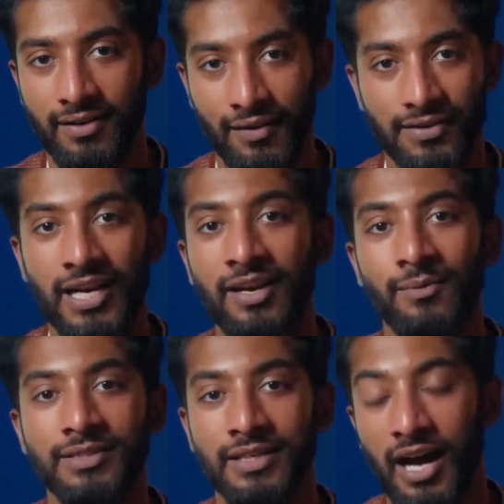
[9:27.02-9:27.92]
Now, the second
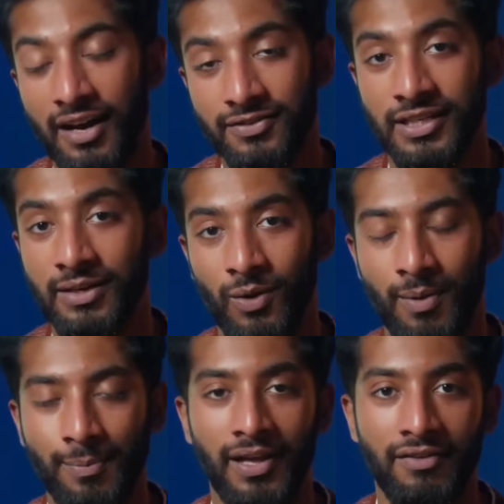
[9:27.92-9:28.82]
reason I've seen why
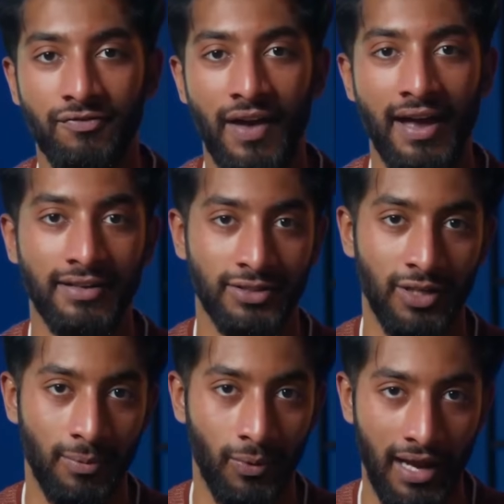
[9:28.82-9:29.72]
people have FAANG as their
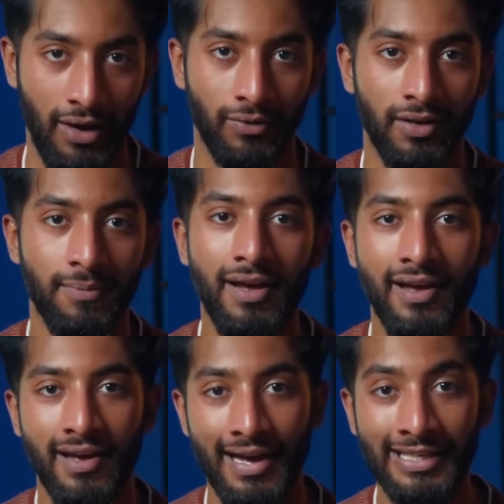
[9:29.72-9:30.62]
#1 outcome
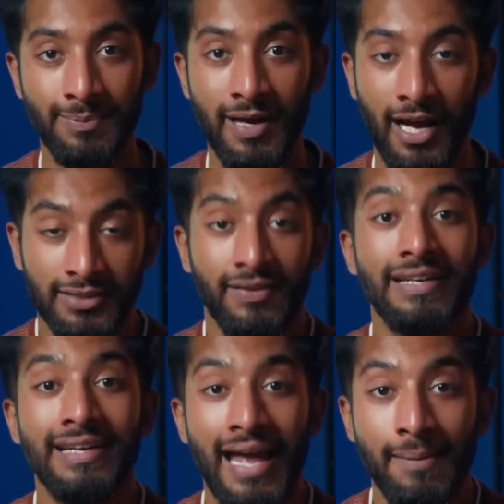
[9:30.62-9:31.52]
is because of the
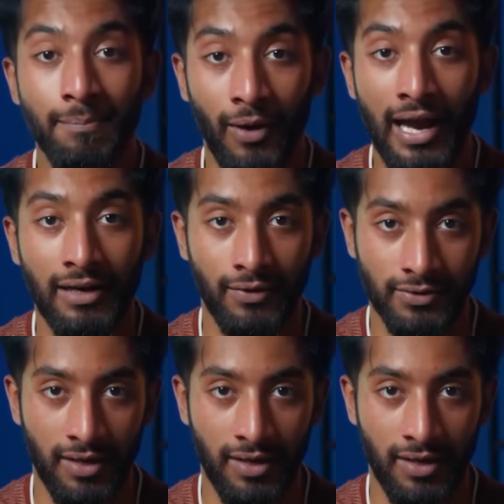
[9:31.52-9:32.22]
name brand of those